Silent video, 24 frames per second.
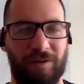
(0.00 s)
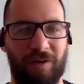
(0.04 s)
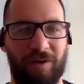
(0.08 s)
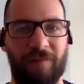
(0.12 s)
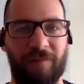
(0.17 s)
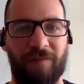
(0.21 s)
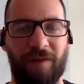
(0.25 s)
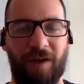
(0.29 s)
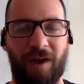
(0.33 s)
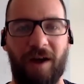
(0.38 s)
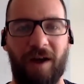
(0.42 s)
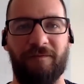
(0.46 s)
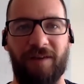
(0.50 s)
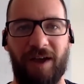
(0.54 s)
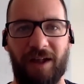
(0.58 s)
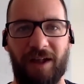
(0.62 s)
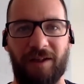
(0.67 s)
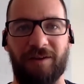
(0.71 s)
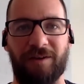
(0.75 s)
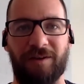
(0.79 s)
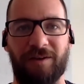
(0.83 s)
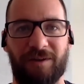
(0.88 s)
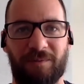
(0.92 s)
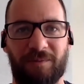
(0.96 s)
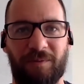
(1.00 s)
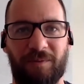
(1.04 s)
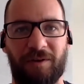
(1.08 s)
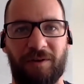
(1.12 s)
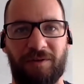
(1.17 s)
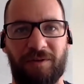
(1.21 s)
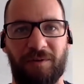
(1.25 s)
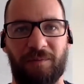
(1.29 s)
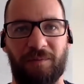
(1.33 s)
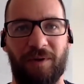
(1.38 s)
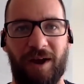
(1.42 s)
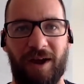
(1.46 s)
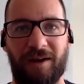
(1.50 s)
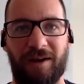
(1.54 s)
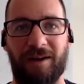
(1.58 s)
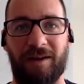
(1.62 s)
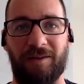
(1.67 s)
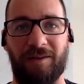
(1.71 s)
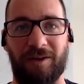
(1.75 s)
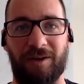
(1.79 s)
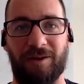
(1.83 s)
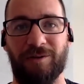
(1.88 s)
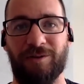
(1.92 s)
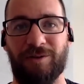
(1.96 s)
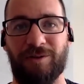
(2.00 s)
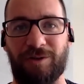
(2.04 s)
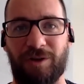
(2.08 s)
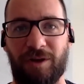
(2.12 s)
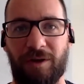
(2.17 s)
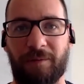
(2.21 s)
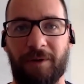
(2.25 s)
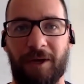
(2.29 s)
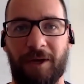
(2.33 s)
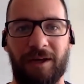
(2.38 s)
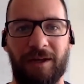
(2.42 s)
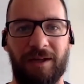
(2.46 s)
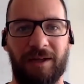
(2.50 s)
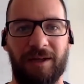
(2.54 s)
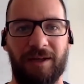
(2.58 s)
of high value to both the brand and the consumer